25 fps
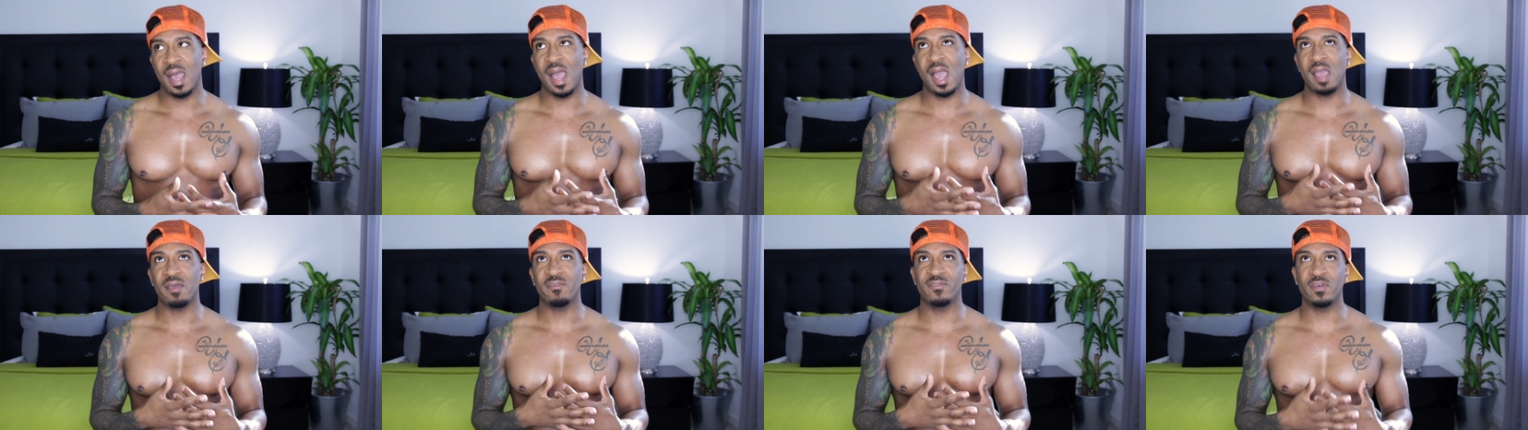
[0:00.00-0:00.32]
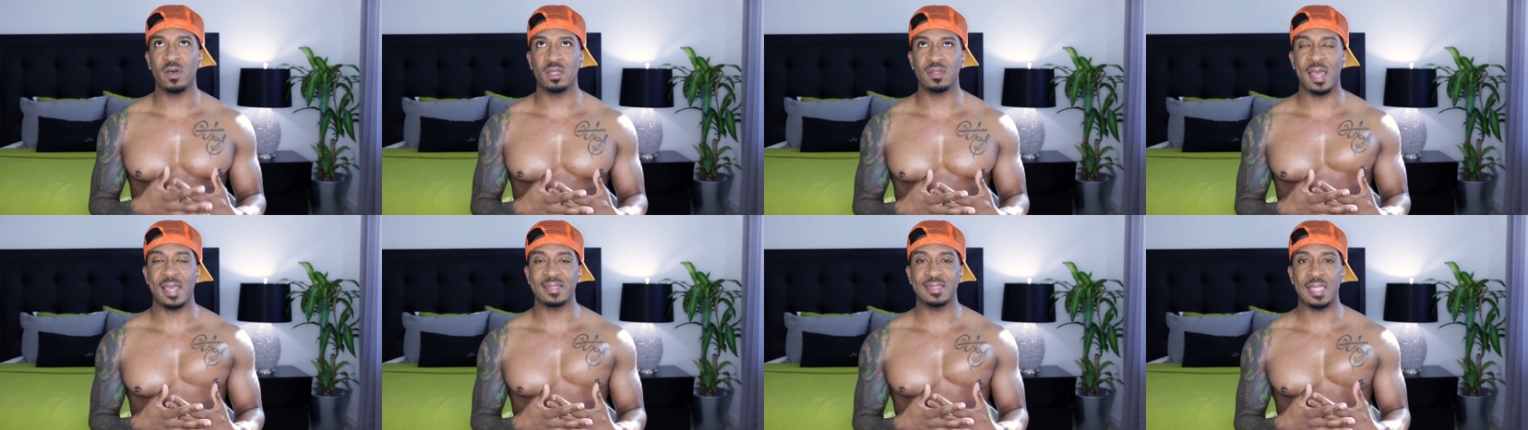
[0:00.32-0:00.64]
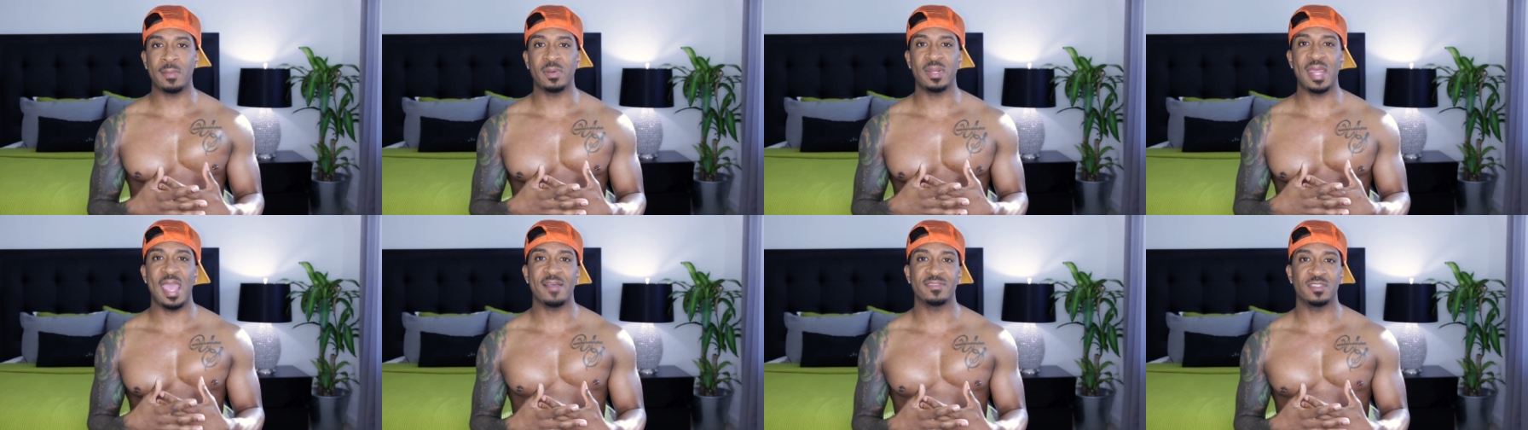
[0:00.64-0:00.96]
I felt like
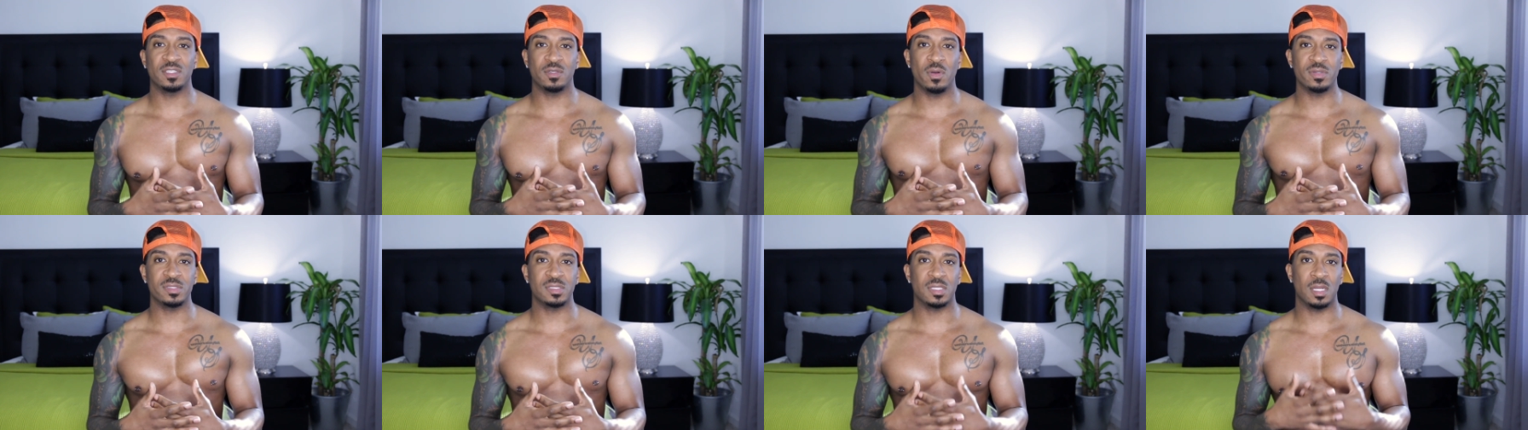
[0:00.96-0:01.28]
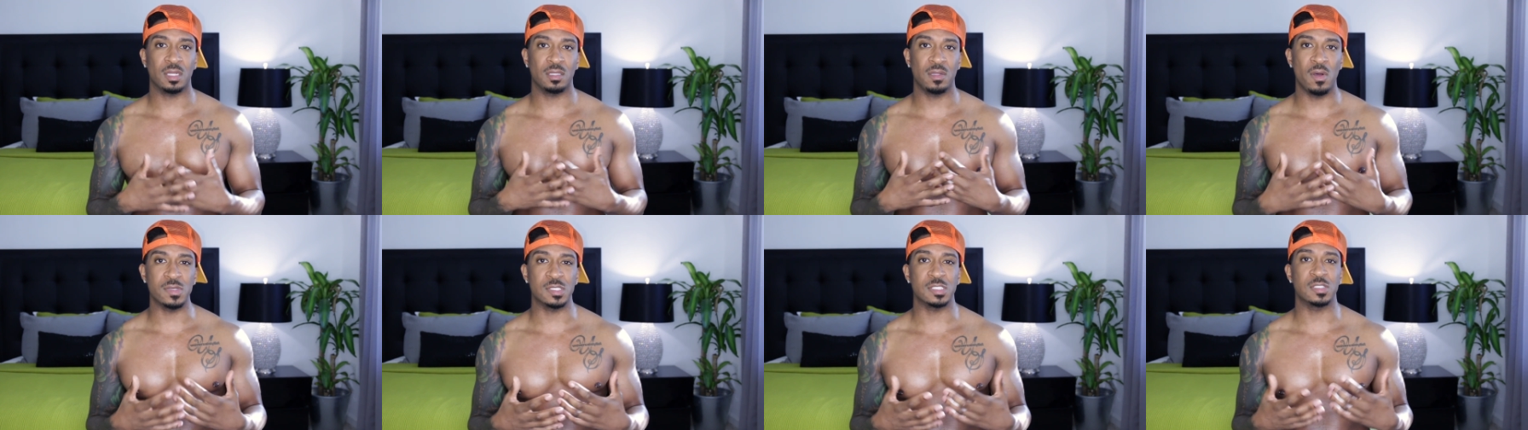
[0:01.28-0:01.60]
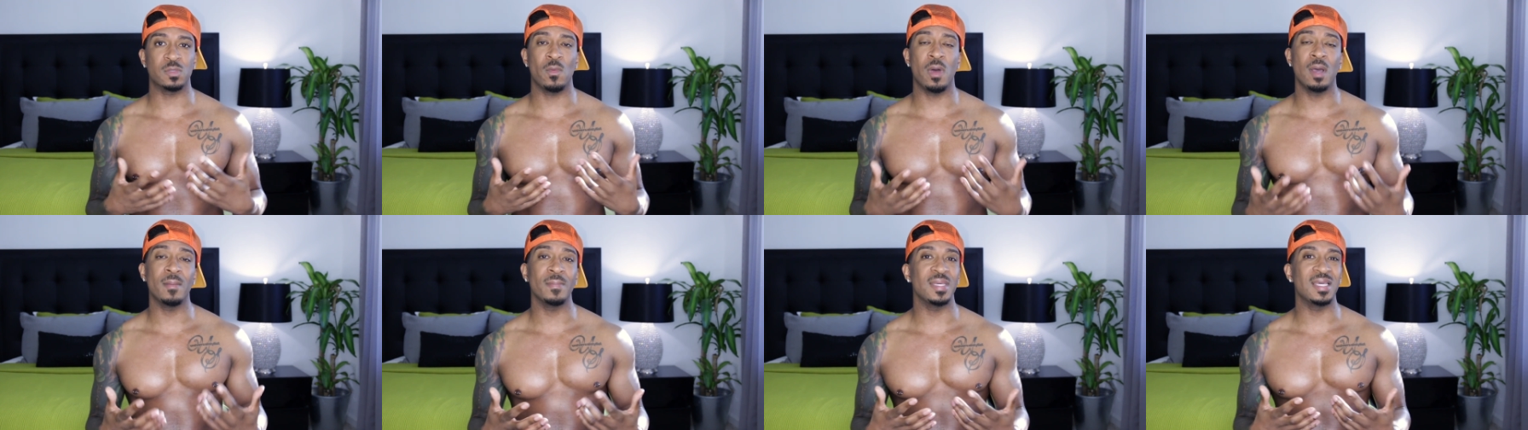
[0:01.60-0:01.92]
they would have to go to the
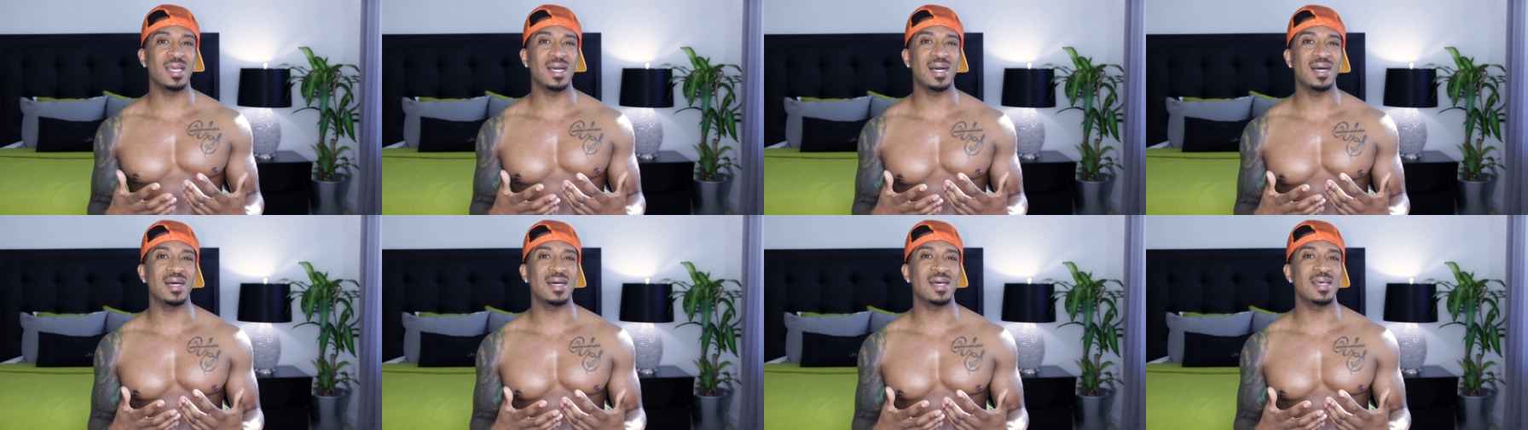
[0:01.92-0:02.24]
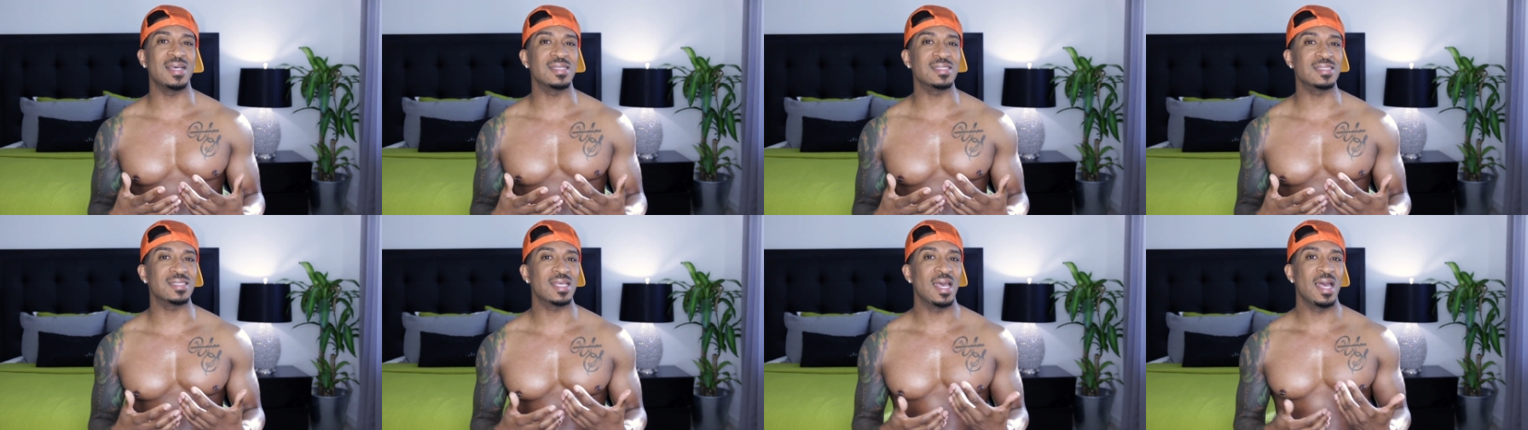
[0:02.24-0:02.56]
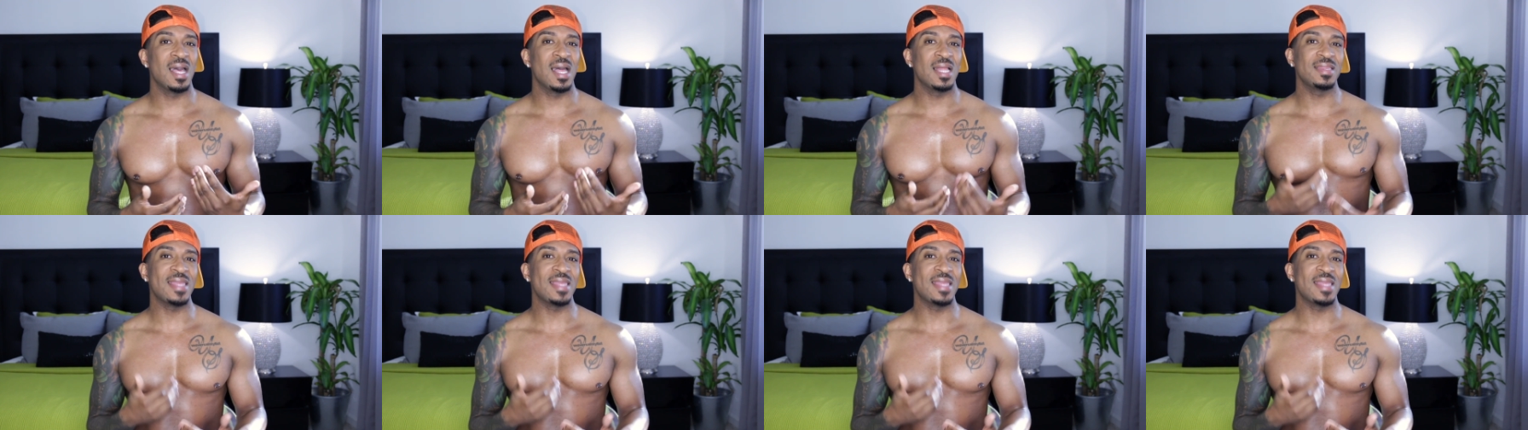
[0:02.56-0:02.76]
closest one because